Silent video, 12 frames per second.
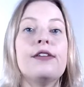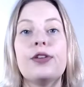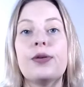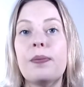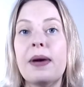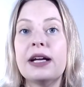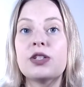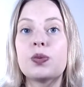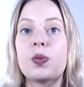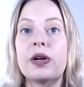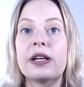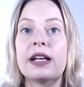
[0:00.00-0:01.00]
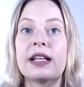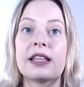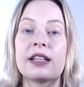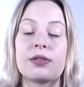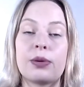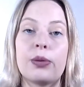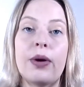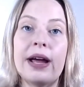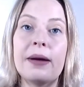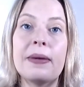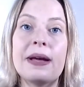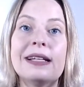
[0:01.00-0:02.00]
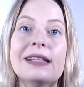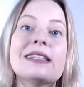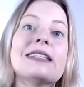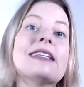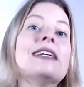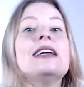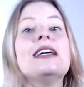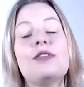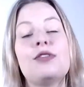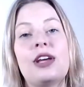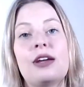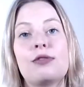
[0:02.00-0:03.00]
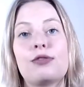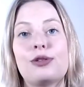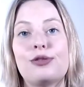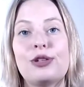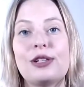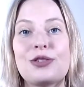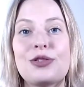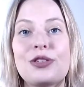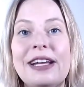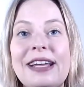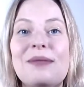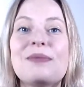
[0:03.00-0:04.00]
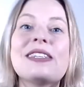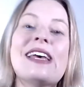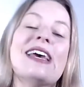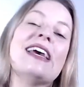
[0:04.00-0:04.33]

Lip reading: if you match one another's requirements, if you can fulfill dreams,